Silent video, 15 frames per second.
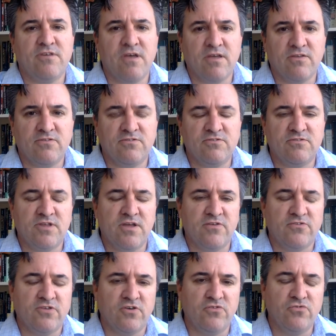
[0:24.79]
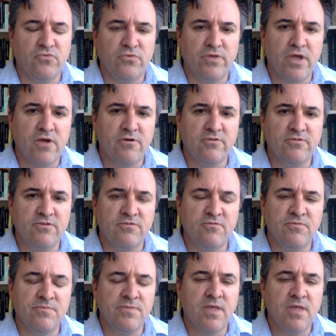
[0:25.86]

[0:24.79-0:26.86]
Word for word: texts and our social narrative.